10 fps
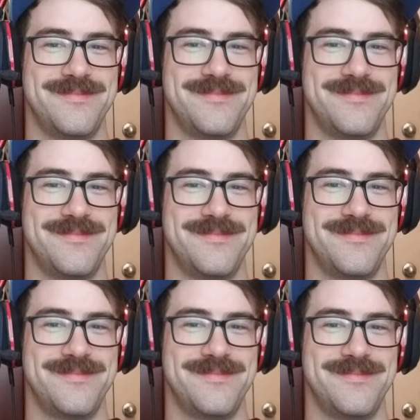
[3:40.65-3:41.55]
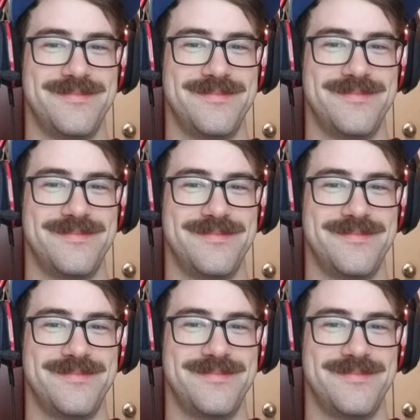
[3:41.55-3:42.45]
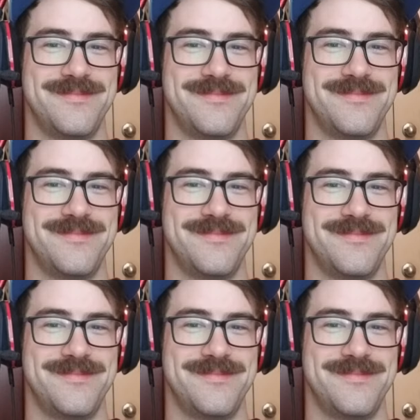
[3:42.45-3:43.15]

No words are spoken by the person on screen.